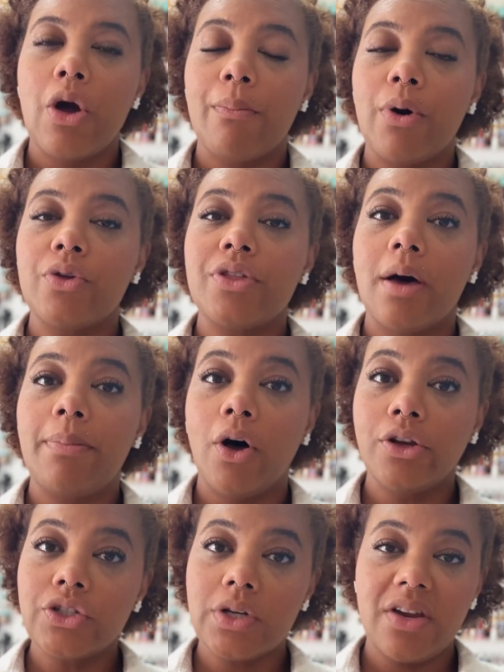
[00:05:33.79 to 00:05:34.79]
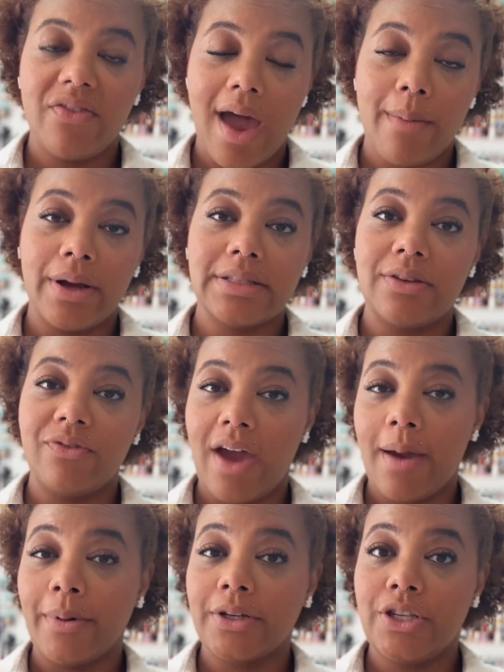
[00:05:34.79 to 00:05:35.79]
Both upholstery fabrics and
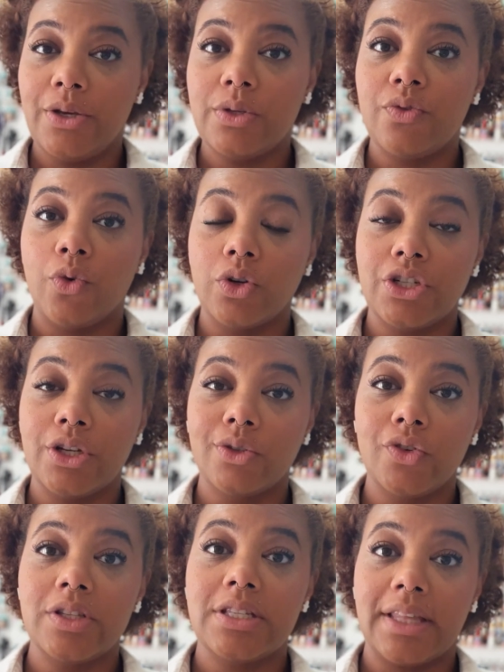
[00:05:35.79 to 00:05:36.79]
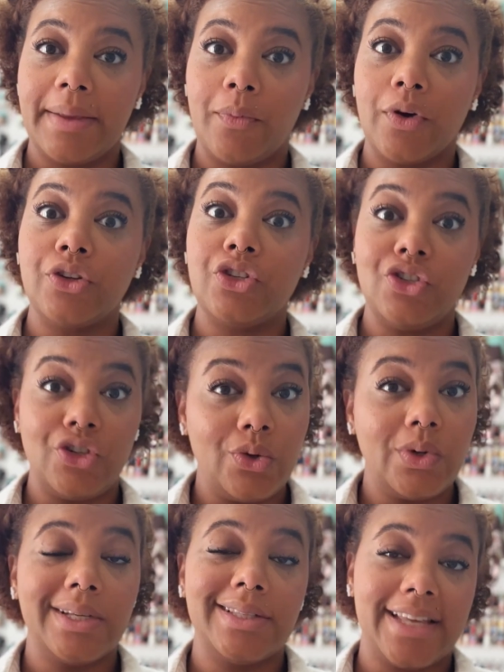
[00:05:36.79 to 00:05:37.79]
fabrics used for children's sleepwear
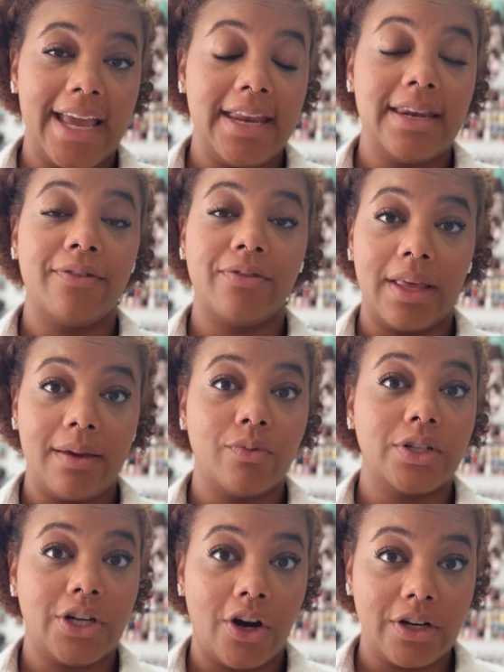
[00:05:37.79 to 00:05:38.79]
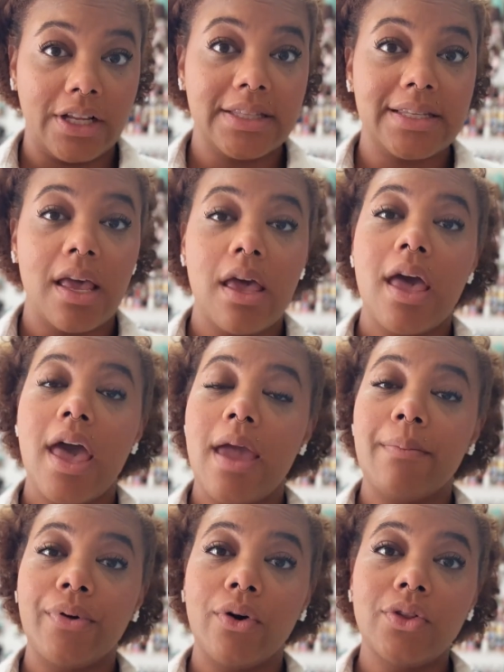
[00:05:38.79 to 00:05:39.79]
do contain flame retardants,
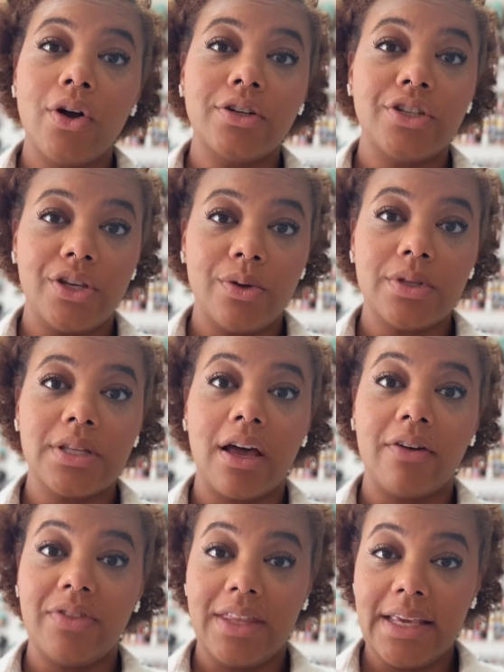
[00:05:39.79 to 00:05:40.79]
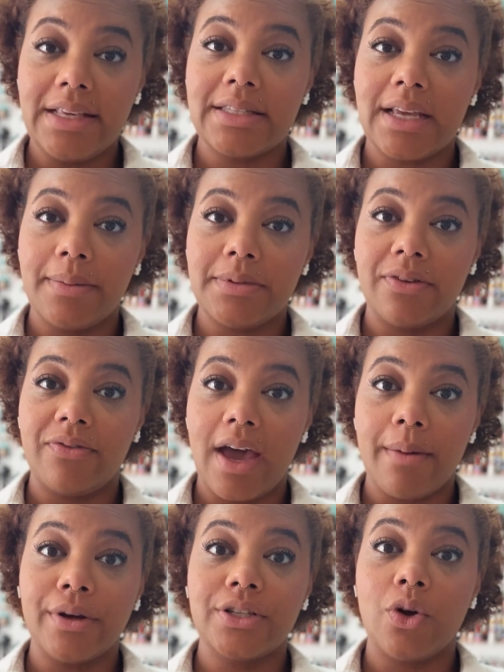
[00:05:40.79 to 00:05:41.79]
and prolonged use of these types of
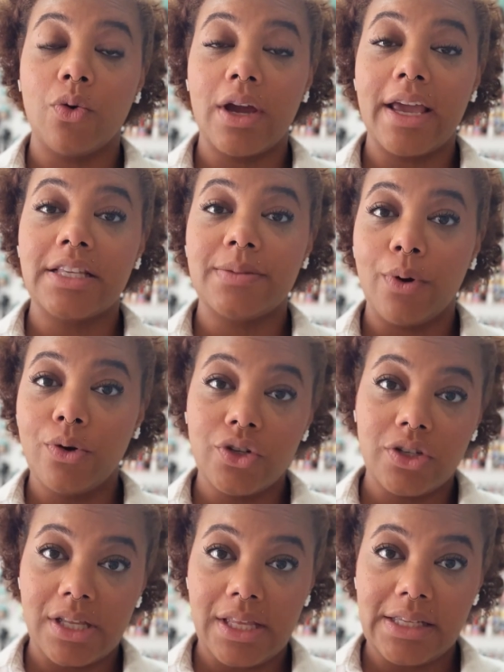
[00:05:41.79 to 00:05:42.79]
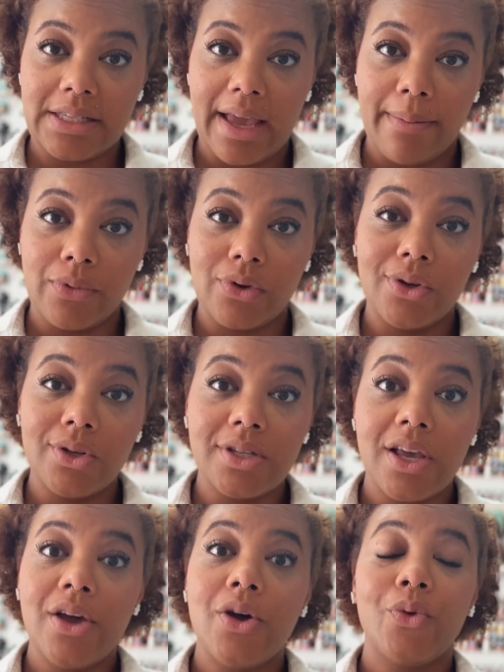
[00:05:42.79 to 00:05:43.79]
fabrics or exposure to these
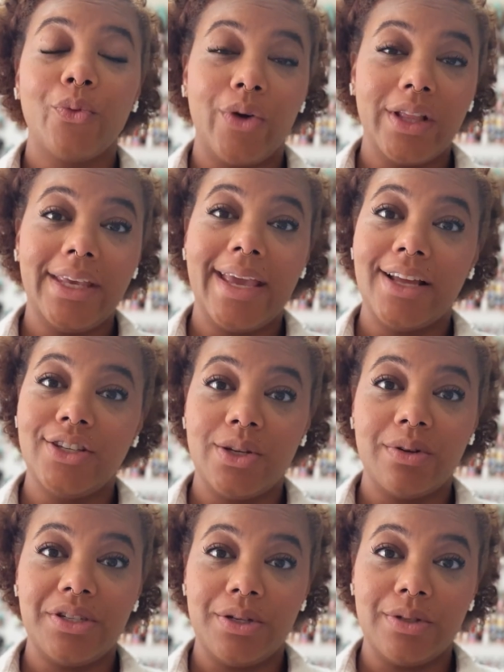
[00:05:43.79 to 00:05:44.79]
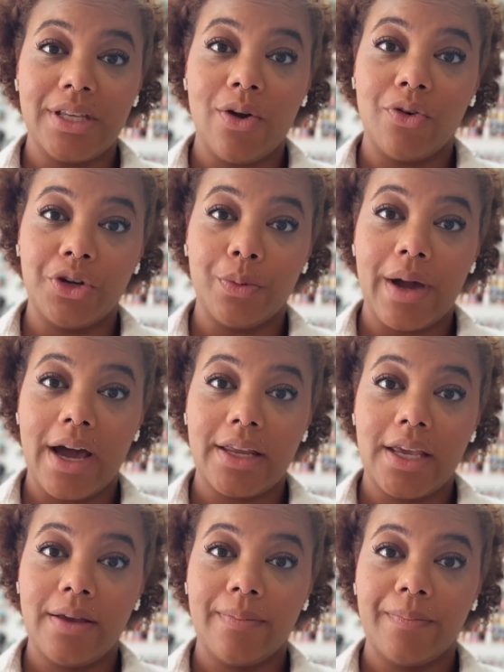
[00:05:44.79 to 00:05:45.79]
chemicals really can do a doozy on your
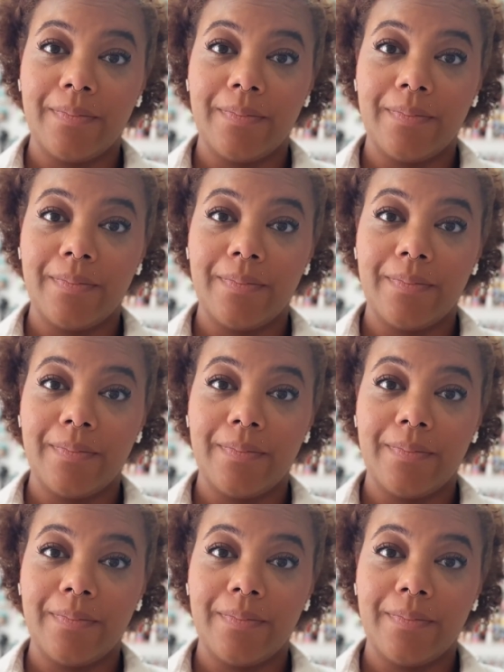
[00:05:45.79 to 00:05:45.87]
body.